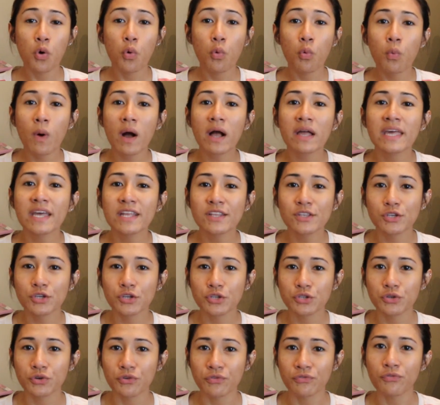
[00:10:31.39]
What can you
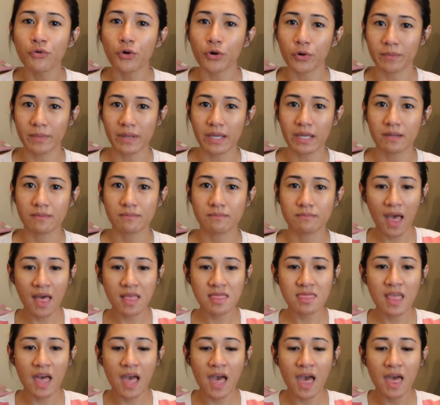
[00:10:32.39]
do for me?
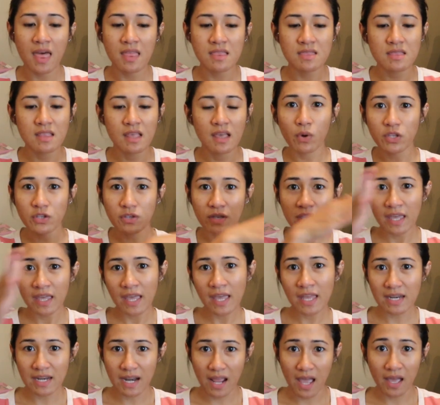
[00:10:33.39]
And then when you
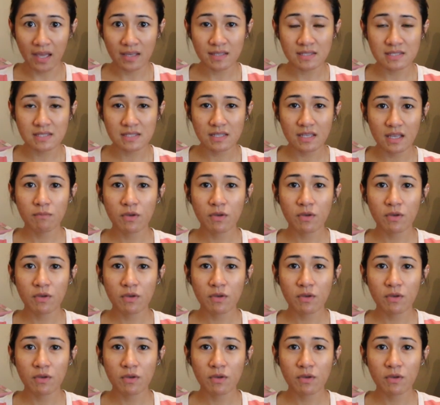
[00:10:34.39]
hit next,